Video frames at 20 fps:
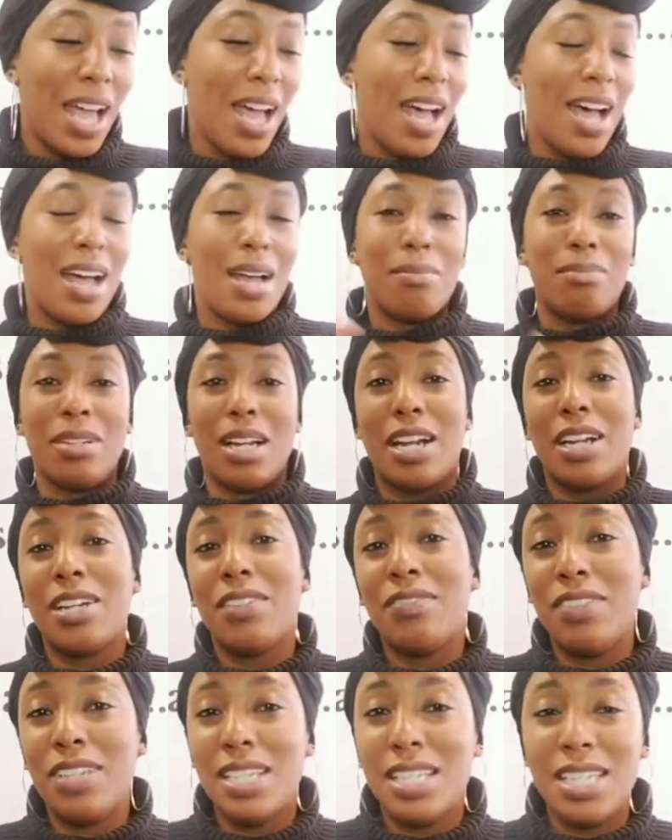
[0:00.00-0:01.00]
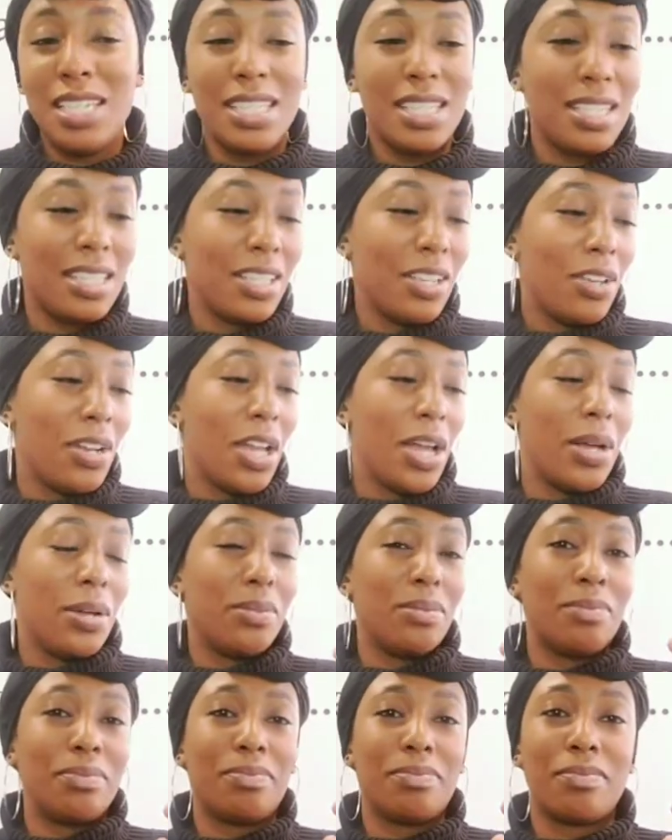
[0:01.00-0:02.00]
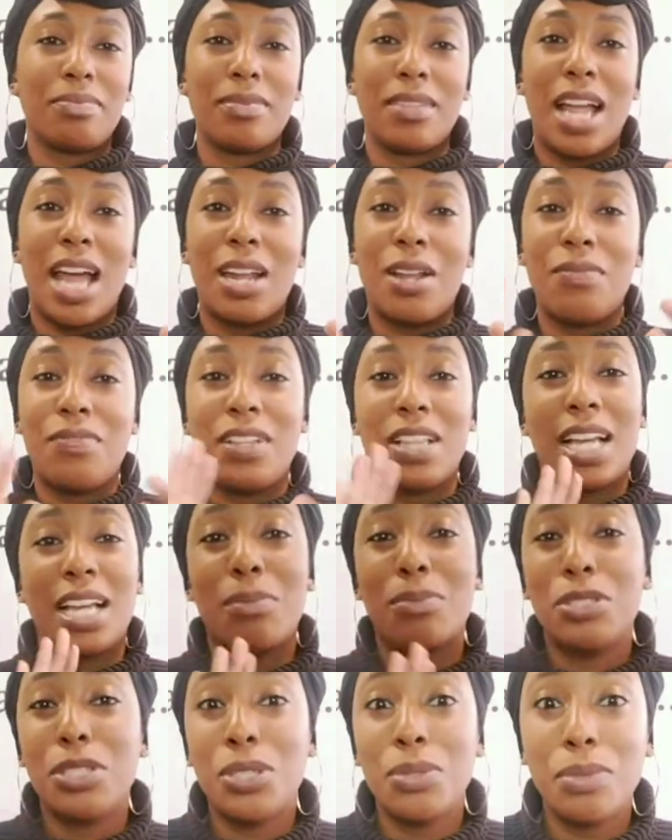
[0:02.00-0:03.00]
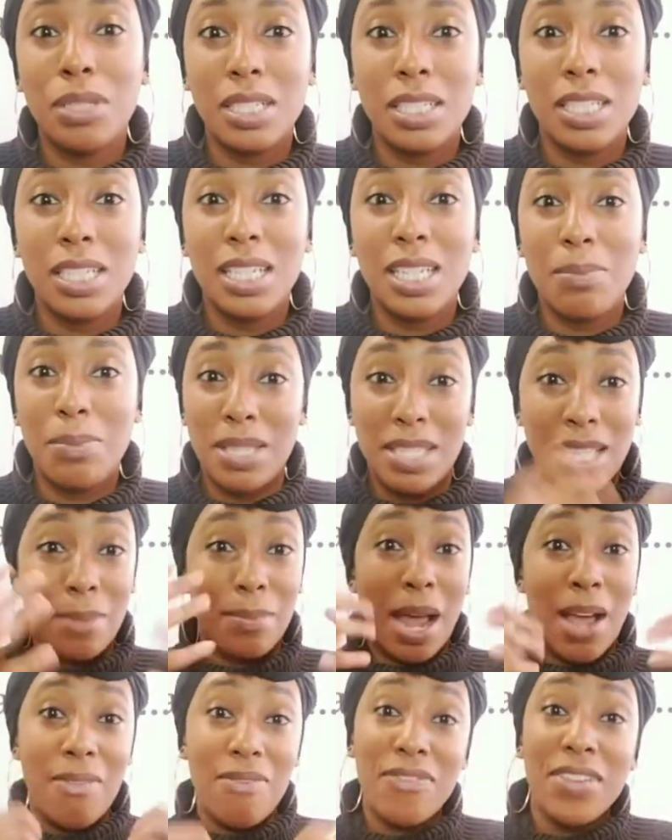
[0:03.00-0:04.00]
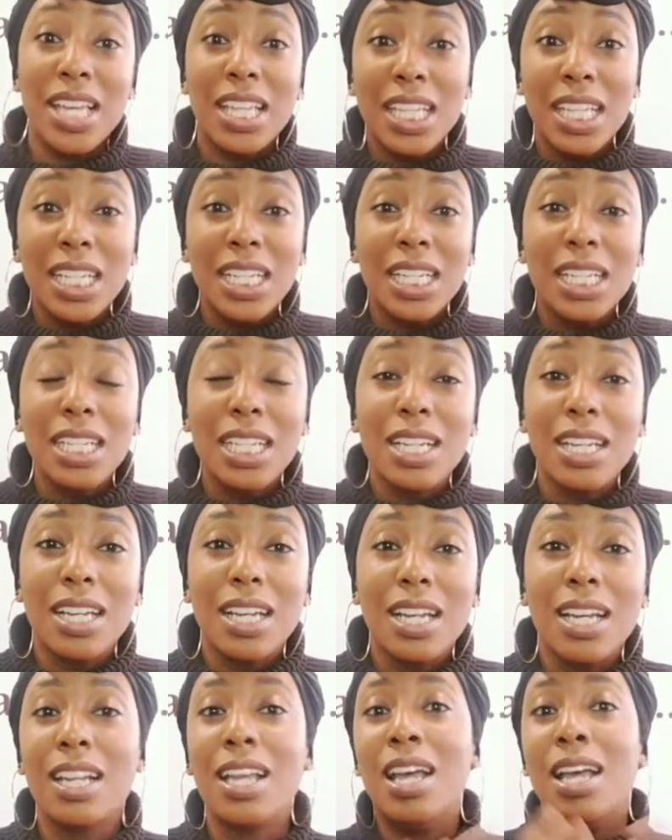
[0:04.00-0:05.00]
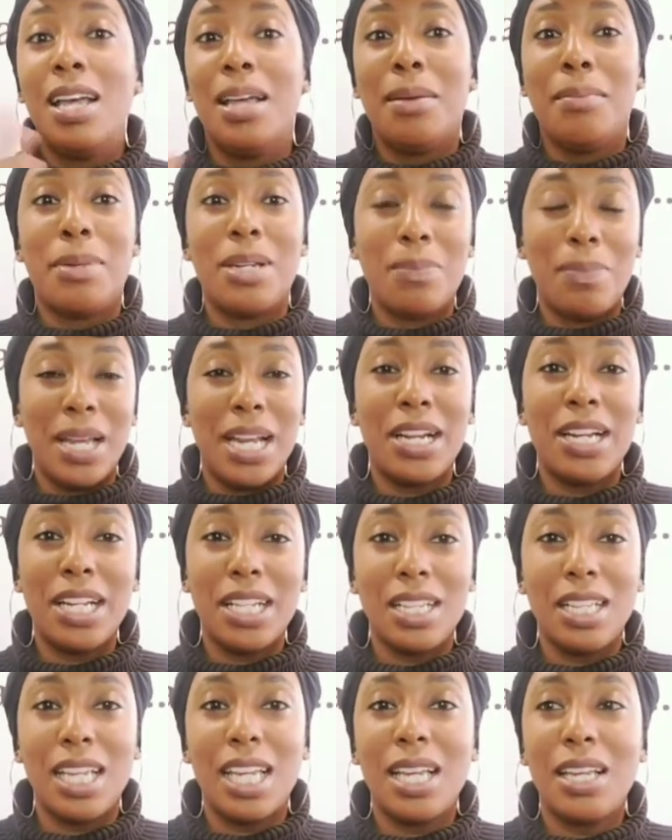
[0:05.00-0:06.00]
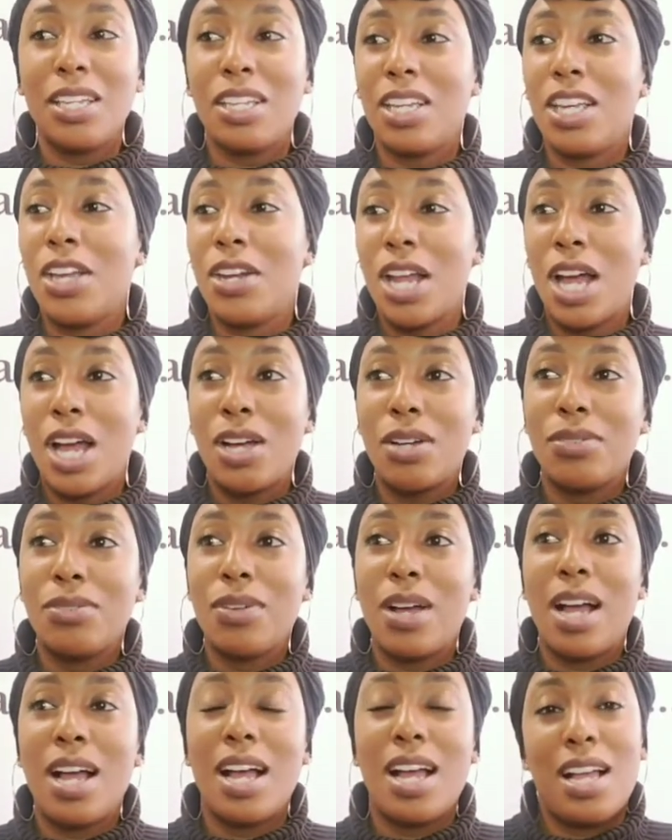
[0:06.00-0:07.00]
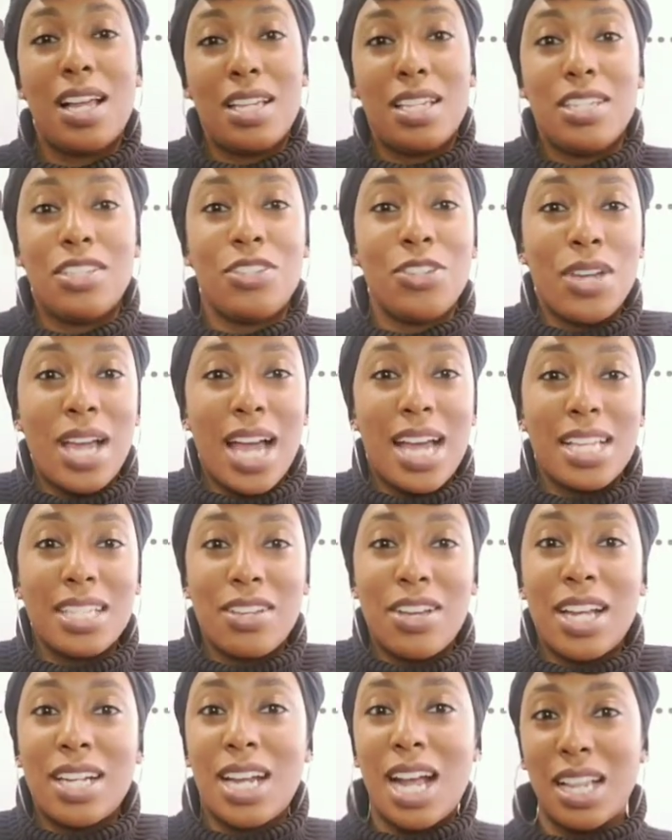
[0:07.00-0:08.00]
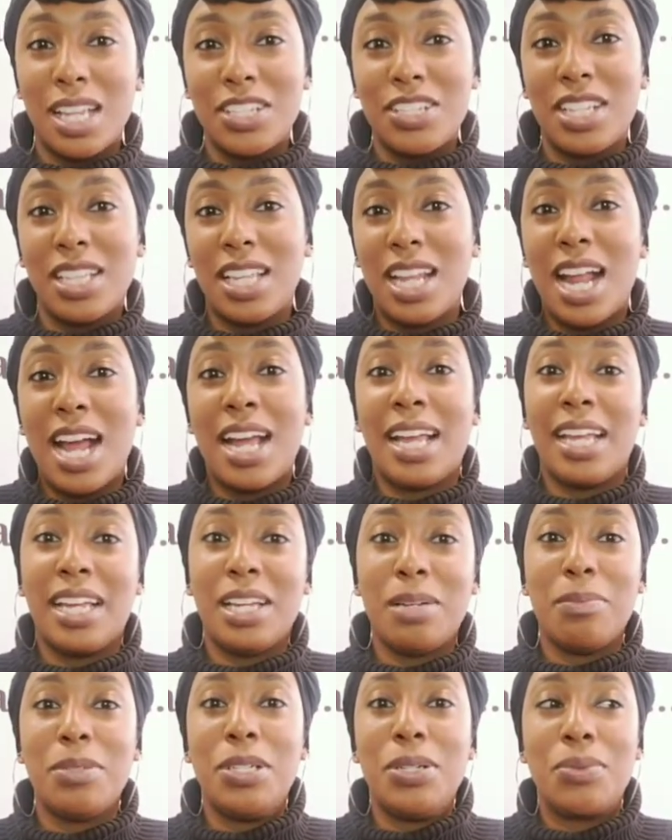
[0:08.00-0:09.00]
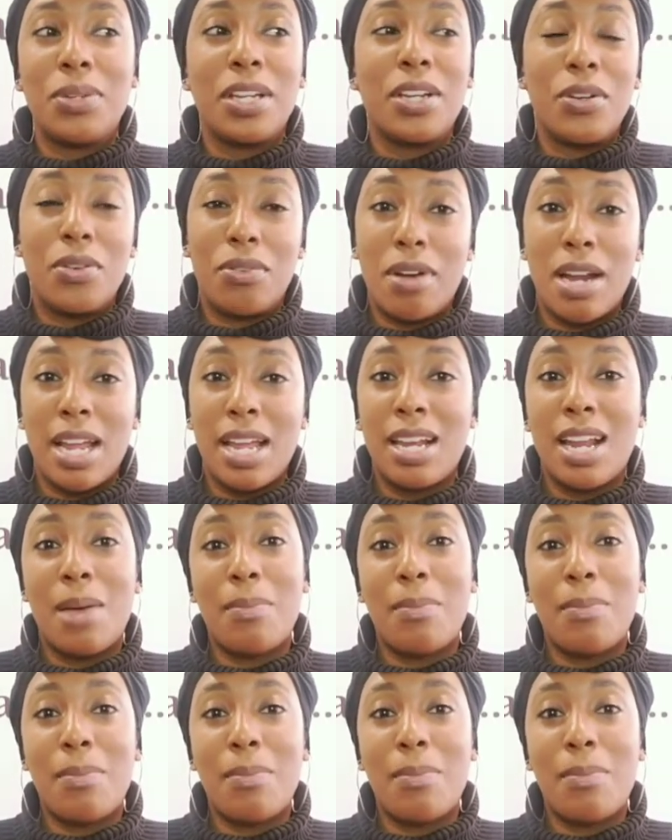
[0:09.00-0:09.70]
I'm nervous. You know, I don't feel like I'm doing good because I'm not feeling good. But apparently, you know, you guys are acknowledging that I am doing great.